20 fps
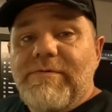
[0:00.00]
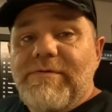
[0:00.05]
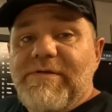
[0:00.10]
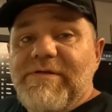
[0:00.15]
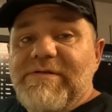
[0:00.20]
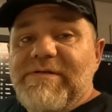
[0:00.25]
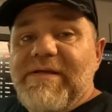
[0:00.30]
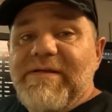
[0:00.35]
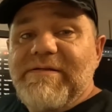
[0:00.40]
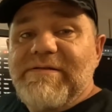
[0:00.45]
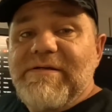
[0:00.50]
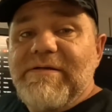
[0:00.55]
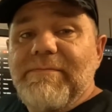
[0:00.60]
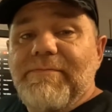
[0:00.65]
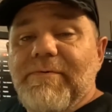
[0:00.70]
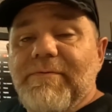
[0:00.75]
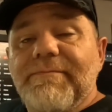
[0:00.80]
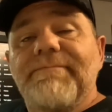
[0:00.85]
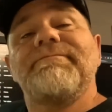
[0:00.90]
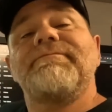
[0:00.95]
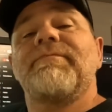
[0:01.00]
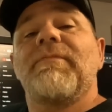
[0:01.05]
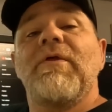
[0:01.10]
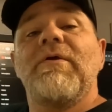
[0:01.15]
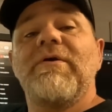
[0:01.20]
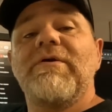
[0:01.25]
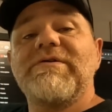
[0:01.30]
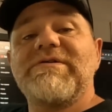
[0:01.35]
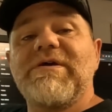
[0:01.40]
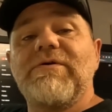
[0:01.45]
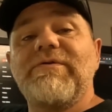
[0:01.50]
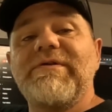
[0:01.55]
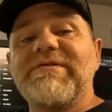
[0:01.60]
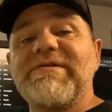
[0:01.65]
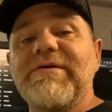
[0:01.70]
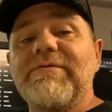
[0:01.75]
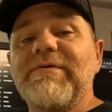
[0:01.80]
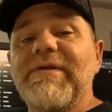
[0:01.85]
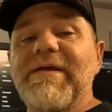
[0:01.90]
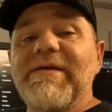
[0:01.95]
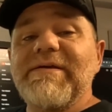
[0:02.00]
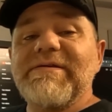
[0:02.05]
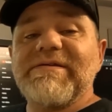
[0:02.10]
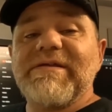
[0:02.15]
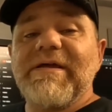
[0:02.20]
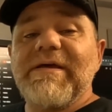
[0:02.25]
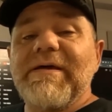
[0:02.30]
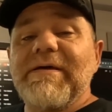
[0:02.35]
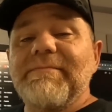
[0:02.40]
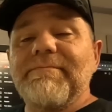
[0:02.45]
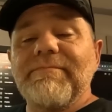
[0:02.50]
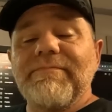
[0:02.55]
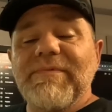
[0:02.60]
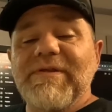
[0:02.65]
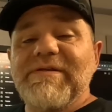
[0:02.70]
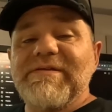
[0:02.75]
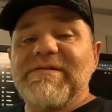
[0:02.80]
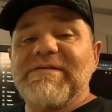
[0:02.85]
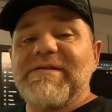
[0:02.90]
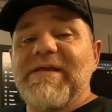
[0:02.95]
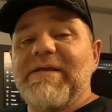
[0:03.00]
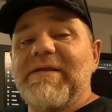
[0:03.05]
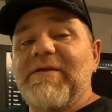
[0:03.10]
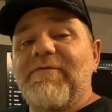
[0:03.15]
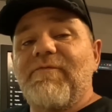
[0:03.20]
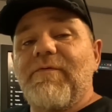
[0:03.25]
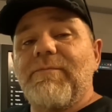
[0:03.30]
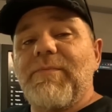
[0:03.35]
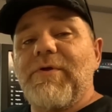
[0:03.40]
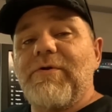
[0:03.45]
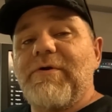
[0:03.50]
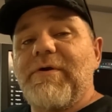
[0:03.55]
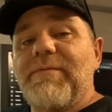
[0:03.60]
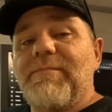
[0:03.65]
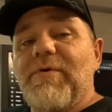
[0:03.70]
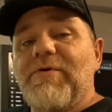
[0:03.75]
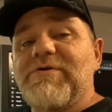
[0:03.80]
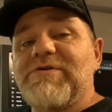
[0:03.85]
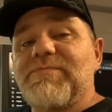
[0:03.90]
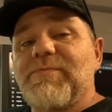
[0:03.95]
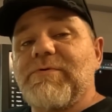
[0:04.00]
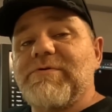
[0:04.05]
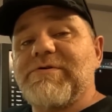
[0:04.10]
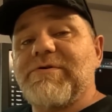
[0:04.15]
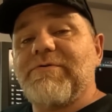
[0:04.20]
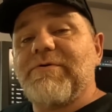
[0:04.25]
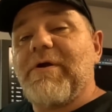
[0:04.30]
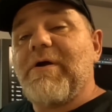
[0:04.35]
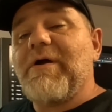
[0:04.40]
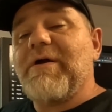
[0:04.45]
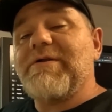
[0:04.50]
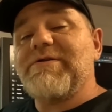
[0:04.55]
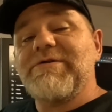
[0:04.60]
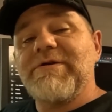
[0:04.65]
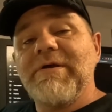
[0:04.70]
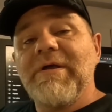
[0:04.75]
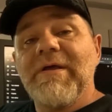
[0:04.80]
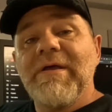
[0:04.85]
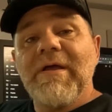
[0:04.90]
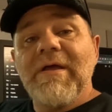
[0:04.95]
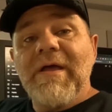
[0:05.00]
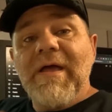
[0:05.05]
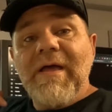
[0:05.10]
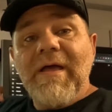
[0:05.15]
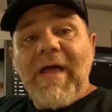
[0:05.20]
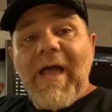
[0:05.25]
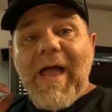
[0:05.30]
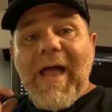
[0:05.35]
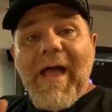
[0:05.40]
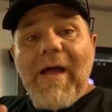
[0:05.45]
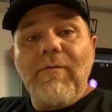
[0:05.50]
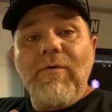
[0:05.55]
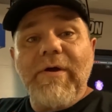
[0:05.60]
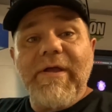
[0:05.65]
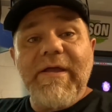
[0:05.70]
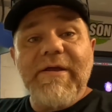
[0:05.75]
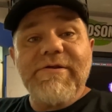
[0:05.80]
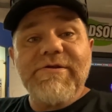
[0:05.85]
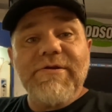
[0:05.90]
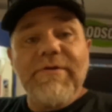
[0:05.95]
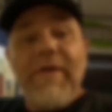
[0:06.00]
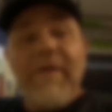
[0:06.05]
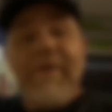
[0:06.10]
Just that simple. So until next time, this is Andy from Unity Motorsports Garage. I will catch you